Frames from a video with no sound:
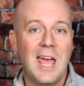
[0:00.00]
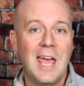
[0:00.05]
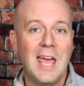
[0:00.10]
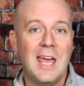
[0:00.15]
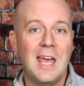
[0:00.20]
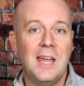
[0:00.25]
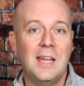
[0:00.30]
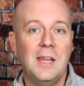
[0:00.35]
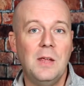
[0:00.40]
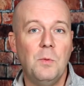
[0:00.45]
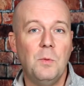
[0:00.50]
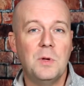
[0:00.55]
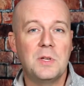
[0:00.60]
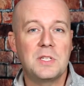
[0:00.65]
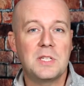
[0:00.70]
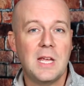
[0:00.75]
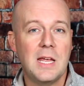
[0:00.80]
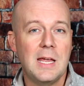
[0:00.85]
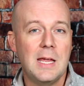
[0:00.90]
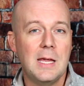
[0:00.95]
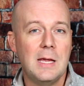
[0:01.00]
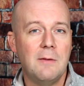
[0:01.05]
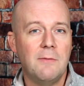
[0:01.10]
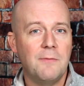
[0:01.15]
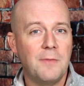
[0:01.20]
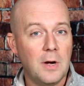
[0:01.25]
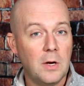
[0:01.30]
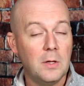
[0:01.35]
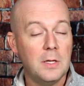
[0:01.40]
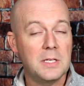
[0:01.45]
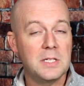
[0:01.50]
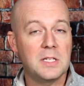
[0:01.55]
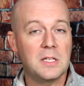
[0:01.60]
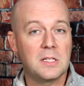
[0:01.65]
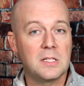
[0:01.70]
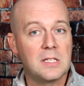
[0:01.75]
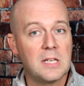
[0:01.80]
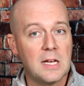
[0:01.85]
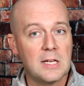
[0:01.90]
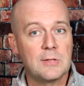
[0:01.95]
And it was a fairly
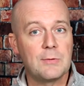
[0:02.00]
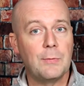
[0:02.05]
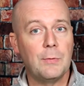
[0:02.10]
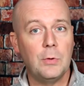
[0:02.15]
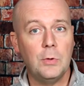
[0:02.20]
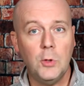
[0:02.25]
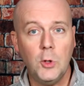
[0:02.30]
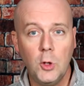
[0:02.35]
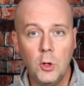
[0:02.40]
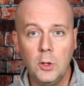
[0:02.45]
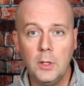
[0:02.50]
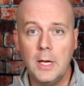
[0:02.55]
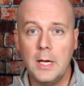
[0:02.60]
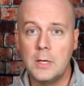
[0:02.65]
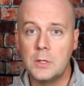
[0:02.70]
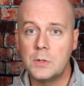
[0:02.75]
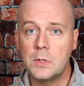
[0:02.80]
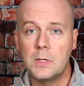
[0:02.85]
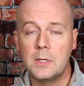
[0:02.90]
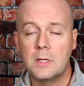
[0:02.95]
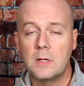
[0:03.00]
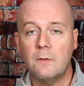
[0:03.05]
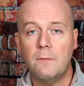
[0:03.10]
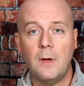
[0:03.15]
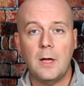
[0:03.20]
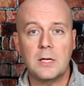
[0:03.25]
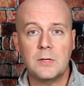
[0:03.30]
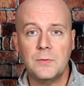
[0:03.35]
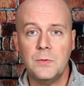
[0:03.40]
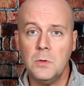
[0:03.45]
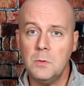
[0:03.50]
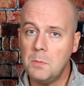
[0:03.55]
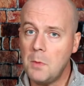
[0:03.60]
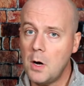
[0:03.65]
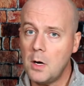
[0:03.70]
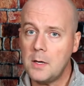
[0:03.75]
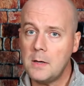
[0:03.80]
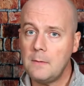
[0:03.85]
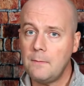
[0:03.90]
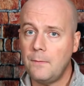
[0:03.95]
successful early entry into the fast food
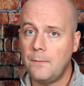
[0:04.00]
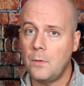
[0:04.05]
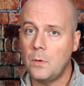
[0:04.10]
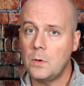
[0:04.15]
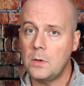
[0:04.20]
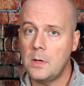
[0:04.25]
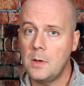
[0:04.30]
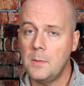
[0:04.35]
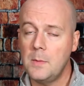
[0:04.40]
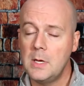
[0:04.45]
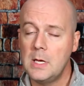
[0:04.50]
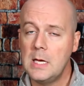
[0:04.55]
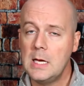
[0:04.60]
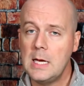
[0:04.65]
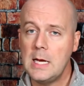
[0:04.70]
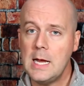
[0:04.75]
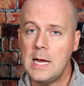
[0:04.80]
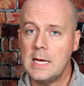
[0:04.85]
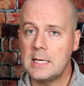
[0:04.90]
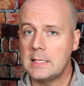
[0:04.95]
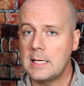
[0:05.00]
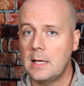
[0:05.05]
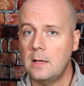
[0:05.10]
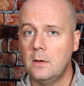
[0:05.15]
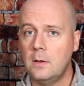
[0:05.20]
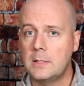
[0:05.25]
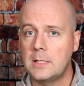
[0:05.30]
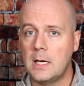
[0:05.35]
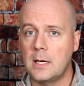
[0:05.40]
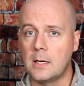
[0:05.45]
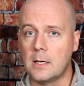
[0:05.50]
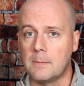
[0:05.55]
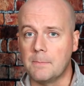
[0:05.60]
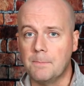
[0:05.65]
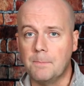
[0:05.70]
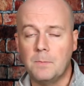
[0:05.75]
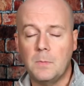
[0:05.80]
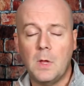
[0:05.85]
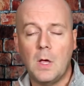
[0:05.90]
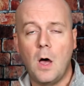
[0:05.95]
market for them as they looked at
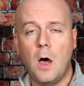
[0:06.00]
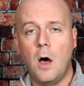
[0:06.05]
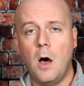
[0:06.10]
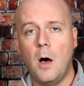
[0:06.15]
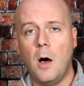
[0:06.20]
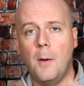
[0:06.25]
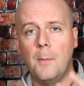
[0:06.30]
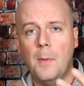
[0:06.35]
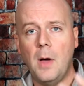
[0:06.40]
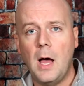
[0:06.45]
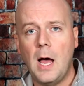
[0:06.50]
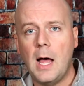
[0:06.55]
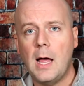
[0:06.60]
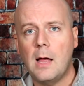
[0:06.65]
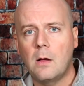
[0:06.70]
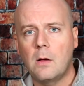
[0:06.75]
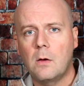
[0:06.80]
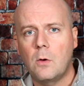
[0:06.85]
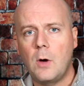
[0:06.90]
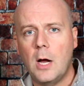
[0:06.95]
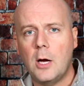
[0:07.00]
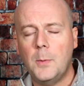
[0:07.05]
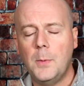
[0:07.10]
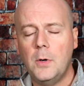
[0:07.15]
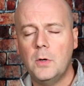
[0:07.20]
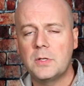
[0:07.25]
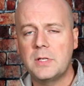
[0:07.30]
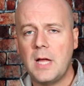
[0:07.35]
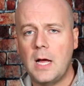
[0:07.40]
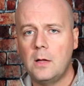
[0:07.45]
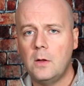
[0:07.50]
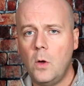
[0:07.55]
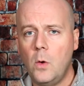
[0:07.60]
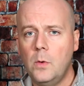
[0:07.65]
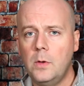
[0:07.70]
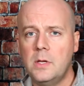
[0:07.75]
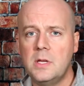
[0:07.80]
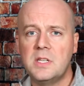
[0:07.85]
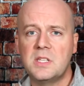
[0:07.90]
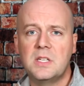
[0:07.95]
it. Um, Cracker Barrel is now
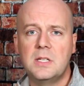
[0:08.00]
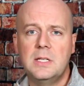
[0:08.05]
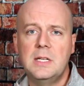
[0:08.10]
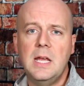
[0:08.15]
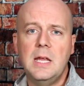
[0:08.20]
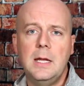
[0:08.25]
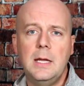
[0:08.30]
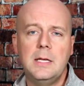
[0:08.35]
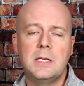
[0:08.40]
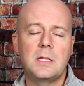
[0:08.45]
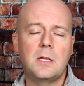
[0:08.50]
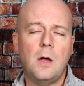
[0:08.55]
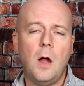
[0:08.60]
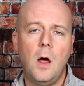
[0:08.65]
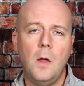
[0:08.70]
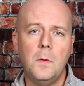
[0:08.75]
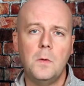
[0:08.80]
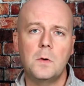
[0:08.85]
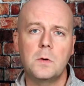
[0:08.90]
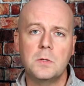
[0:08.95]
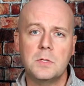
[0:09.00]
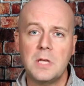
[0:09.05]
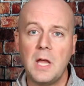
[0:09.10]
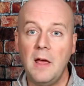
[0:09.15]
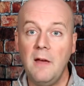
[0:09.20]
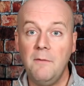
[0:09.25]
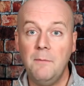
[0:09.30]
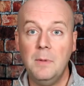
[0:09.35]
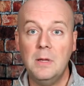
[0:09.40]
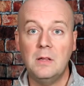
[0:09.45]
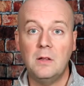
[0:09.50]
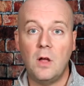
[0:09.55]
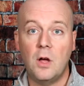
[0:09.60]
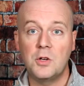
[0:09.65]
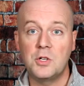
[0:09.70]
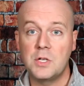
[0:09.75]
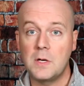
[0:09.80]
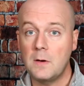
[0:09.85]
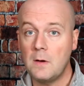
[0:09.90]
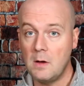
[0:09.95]
alone in this. Denny's and others have been
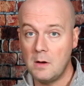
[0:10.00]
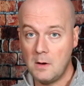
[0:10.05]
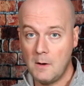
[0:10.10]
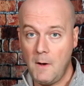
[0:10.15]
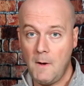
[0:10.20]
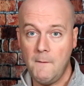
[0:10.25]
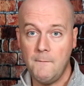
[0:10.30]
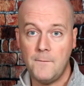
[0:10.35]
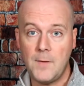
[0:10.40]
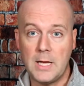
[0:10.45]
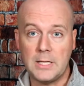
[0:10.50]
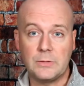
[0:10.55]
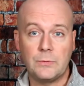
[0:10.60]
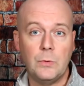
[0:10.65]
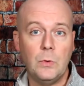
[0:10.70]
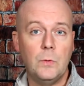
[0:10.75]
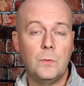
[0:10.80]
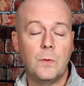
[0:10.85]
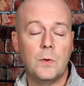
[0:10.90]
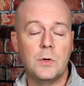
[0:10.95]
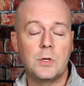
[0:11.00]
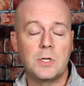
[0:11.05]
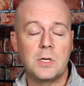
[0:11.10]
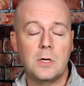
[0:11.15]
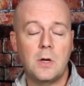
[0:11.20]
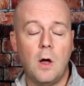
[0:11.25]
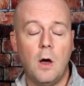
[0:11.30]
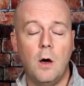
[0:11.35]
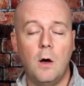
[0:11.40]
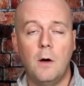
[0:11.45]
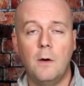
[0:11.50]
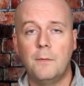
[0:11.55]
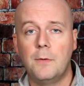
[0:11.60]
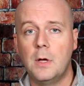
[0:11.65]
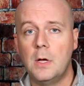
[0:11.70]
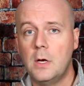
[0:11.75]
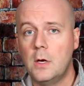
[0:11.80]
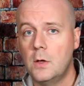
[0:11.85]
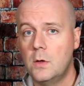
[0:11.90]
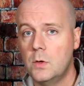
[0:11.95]
launching fast food version of
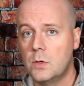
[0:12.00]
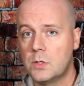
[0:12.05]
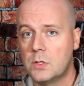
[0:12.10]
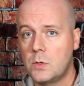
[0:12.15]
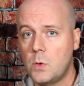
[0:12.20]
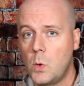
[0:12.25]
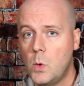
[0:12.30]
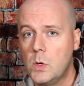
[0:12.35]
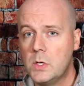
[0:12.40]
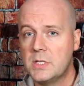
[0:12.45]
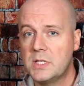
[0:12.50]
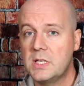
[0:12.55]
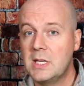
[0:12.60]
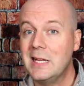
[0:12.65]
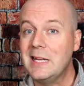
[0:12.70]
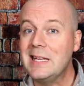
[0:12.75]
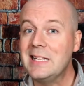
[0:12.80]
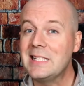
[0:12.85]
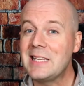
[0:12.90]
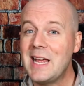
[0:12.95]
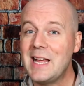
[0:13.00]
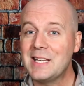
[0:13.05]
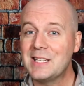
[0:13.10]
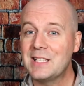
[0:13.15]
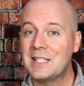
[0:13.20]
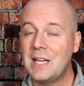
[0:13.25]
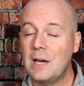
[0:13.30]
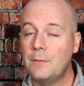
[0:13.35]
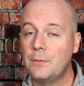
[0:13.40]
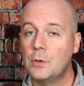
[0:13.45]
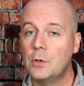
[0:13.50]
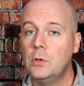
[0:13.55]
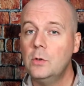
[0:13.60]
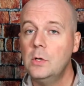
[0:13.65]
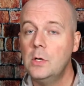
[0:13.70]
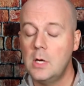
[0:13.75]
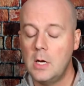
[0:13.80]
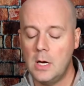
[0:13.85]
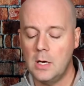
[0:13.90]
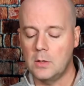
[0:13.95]
their stores. Denny's has
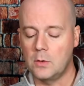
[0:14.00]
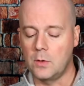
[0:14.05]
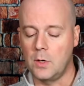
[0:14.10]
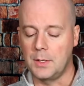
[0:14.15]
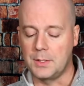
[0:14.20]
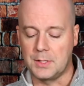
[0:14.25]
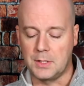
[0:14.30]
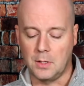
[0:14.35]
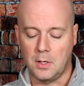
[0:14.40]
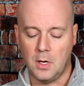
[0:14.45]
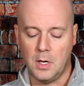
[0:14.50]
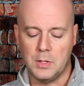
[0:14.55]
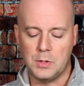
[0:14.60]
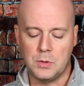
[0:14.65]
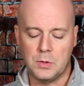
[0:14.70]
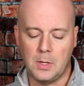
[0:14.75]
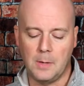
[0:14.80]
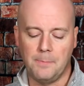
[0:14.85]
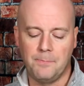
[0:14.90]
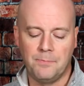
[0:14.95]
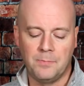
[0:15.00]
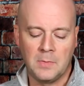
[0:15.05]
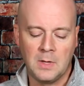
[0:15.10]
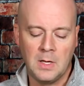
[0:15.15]
several across the country.